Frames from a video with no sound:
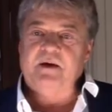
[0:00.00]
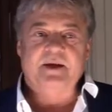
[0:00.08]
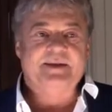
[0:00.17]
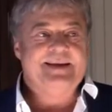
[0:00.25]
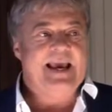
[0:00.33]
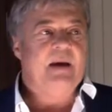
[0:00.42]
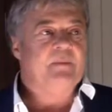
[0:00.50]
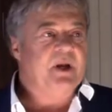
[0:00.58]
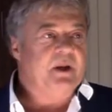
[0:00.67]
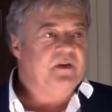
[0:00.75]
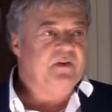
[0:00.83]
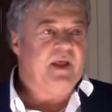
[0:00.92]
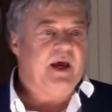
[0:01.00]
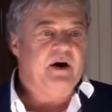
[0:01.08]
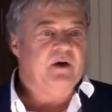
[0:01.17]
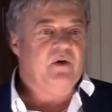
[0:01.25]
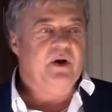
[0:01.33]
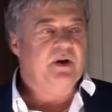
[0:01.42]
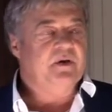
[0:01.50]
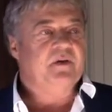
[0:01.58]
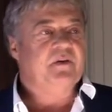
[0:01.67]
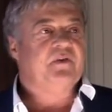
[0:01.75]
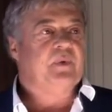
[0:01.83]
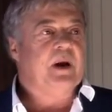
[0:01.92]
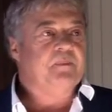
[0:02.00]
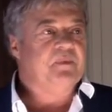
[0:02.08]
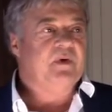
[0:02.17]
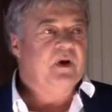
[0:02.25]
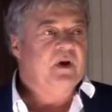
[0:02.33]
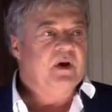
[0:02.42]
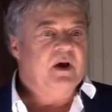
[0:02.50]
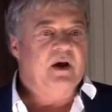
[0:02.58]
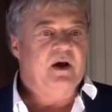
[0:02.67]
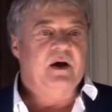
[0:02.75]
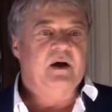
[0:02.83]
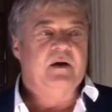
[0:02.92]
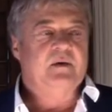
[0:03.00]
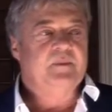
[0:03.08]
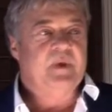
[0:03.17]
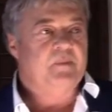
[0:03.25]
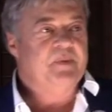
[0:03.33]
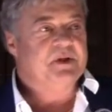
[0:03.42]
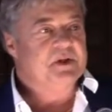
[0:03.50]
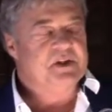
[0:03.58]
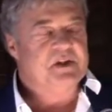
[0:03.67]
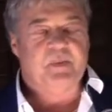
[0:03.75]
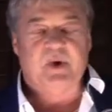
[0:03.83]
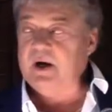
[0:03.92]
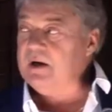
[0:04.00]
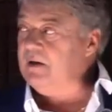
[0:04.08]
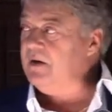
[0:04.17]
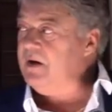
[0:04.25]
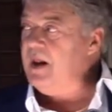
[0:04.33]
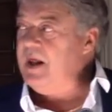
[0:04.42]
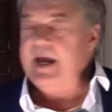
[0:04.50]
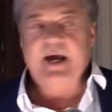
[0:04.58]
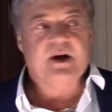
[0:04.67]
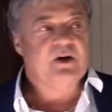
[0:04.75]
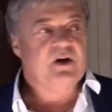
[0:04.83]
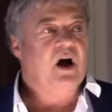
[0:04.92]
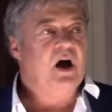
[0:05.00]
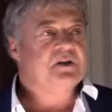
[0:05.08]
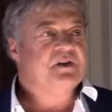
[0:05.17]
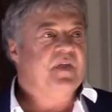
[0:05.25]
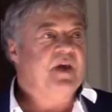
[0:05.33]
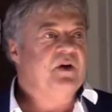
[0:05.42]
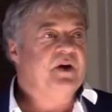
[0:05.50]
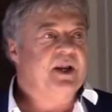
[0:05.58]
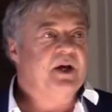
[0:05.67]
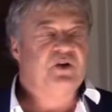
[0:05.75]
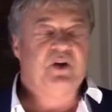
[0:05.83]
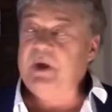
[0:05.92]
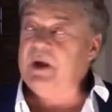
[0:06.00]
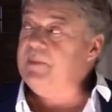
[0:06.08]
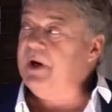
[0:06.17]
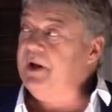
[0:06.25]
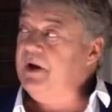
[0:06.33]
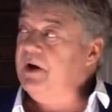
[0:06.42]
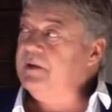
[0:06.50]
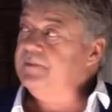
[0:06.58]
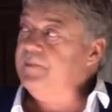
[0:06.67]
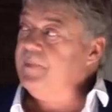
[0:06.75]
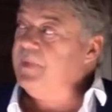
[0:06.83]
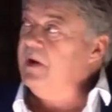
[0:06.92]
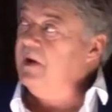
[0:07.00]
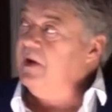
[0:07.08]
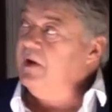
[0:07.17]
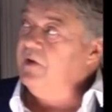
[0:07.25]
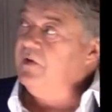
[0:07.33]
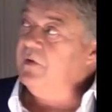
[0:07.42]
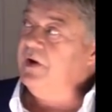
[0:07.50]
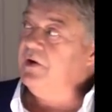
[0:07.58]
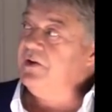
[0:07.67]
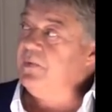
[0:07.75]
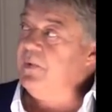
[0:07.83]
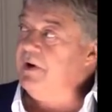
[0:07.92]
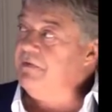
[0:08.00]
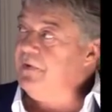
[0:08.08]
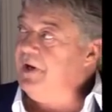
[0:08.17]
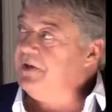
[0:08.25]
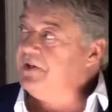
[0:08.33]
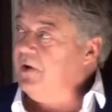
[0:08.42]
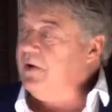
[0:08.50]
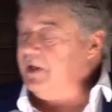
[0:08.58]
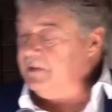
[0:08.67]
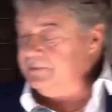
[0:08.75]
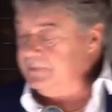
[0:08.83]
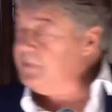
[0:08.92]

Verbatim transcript: contaminants that are going to disrupt a business model at a cost that you can actually make money on. So here's where Aphria is going.